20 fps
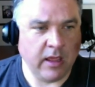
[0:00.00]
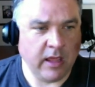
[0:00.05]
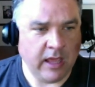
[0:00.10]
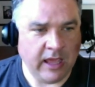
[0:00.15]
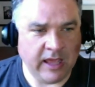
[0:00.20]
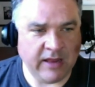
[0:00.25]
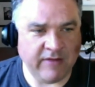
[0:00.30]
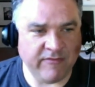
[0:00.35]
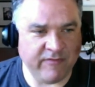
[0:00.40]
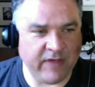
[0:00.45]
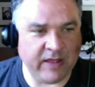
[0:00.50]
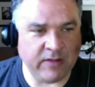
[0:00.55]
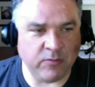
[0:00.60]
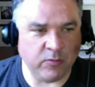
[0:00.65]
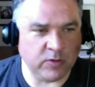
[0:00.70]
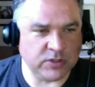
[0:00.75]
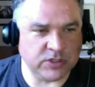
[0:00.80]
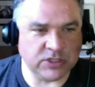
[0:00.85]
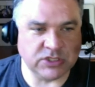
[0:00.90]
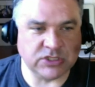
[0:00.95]
an event
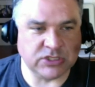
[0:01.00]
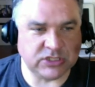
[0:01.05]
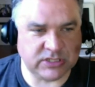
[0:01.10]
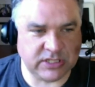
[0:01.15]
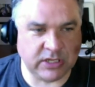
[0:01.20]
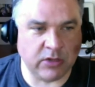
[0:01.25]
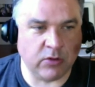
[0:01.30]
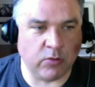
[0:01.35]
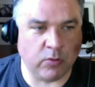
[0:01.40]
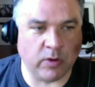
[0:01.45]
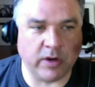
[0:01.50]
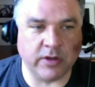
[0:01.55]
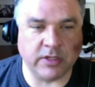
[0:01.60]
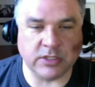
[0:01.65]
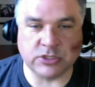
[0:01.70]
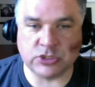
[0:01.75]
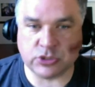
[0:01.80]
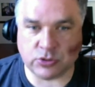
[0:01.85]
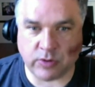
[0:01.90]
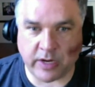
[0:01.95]
which is still one of the
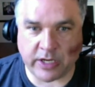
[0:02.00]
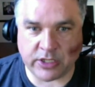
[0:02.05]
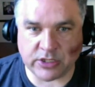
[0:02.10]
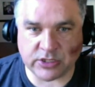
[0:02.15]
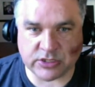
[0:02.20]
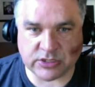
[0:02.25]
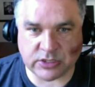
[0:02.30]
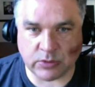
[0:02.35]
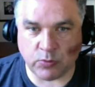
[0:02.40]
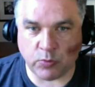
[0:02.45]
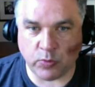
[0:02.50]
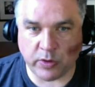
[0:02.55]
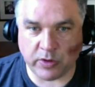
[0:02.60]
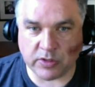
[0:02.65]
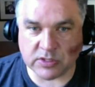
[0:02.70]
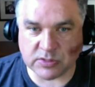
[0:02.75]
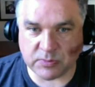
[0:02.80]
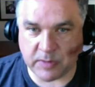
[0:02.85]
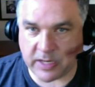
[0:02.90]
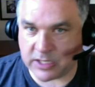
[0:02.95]
strangest and
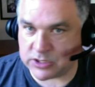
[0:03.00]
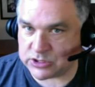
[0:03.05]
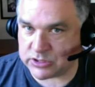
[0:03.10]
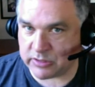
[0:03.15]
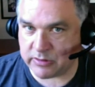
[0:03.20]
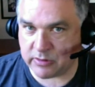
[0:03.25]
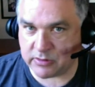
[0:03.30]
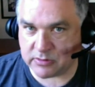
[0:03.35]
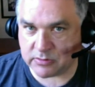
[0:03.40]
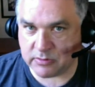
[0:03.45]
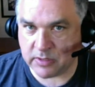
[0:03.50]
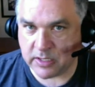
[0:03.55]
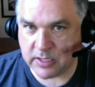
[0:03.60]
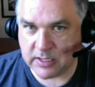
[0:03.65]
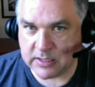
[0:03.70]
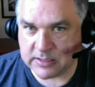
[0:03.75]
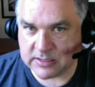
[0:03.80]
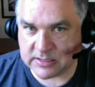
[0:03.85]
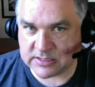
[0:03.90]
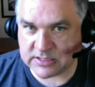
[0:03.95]
weirdest managerial
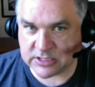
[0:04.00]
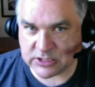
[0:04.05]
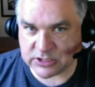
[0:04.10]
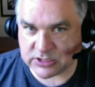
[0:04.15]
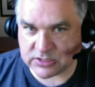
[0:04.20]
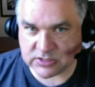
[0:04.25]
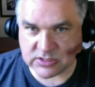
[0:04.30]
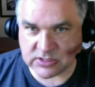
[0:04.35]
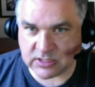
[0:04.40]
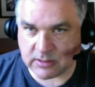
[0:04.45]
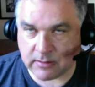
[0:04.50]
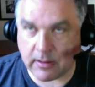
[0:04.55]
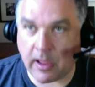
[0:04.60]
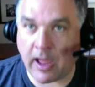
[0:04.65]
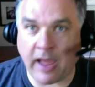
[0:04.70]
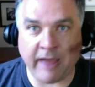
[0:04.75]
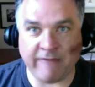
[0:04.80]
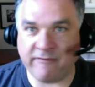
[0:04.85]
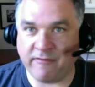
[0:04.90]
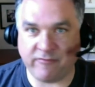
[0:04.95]
decisions
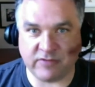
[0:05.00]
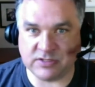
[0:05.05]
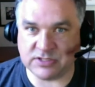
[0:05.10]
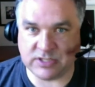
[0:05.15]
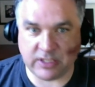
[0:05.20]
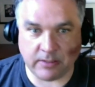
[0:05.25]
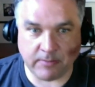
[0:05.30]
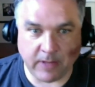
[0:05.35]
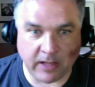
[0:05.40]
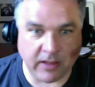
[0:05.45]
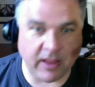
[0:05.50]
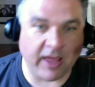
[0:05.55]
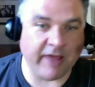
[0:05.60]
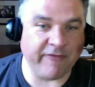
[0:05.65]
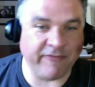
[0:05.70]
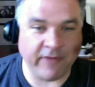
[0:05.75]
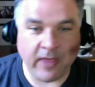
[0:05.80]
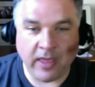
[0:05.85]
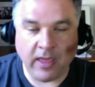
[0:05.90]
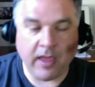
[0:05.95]
I've ever seen in my
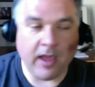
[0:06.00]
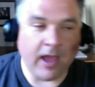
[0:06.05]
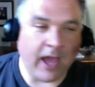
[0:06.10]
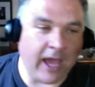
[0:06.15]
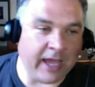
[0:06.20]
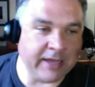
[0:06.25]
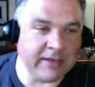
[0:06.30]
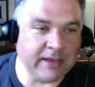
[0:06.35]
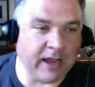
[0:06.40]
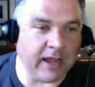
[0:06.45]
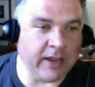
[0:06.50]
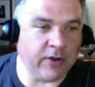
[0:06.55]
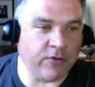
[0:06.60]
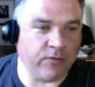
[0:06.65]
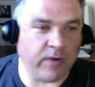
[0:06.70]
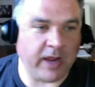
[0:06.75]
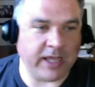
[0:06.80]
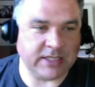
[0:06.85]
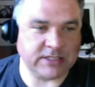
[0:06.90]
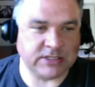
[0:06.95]
life. I
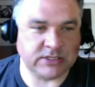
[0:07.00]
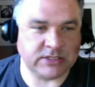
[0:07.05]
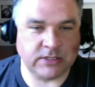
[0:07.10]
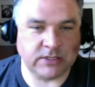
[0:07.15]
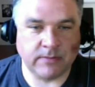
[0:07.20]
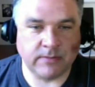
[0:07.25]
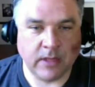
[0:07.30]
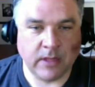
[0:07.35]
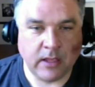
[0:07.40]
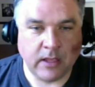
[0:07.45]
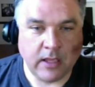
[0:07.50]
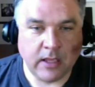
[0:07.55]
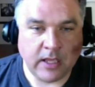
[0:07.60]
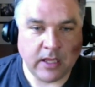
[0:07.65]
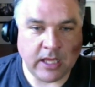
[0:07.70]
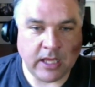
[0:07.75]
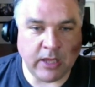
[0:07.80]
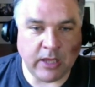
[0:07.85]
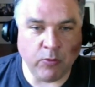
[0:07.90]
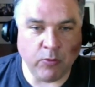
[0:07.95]
digress.
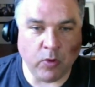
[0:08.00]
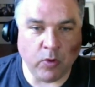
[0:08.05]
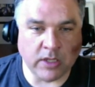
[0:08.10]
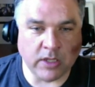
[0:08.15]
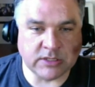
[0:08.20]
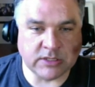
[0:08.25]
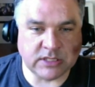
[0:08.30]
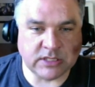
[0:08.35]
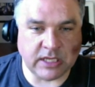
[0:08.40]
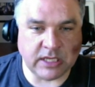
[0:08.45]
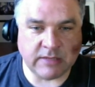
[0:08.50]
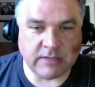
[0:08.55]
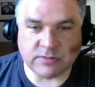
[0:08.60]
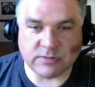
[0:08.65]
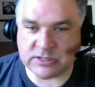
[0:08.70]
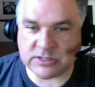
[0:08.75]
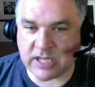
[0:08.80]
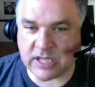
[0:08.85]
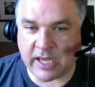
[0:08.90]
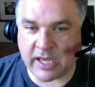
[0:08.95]
He was the
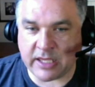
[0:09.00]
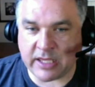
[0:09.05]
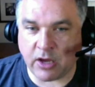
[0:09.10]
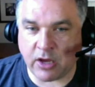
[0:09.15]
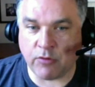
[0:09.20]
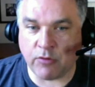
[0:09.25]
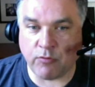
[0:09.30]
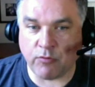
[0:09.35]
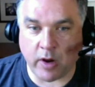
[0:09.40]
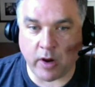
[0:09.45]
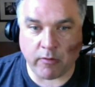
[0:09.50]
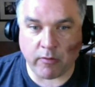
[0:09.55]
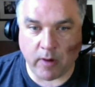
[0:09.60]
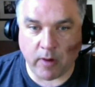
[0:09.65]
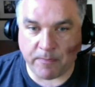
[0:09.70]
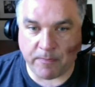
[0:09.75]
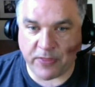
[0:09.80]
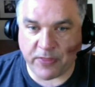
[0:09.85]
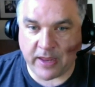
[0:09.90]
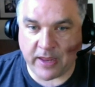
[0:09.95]
Cy Young
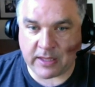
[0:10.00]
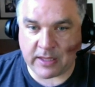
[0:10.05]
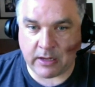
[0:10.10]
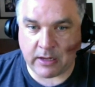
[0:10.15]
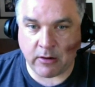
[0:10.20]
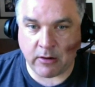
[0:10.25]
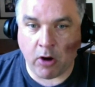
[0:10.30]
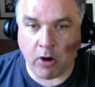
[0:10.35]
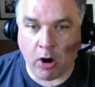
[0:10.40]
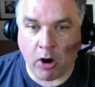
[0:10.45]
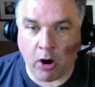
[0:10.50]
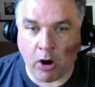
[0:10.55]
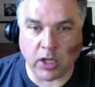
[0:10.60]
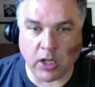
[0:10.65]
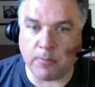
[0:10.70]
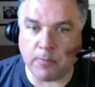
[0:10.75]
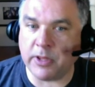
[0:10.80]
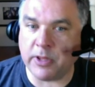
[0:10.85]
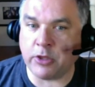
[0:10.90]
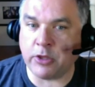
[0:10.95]
runner-up that year,
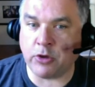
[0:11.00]
arguably